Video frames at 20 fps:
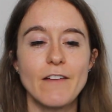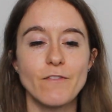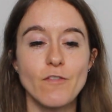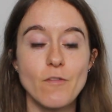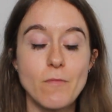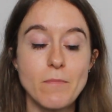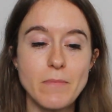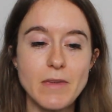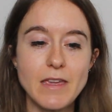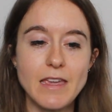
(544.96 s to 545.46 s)

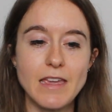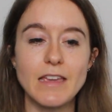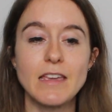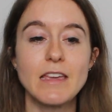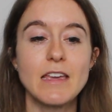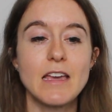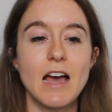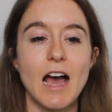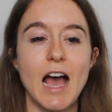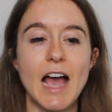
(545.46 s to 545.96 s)
for
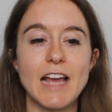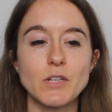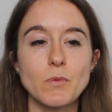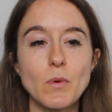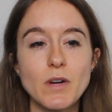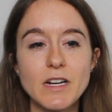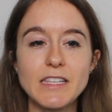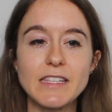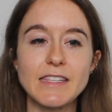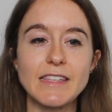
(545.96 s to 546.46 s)
me, I just
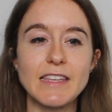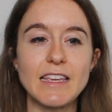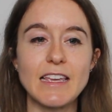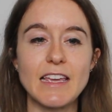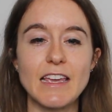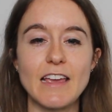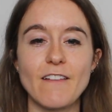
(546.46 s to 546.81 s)
want to see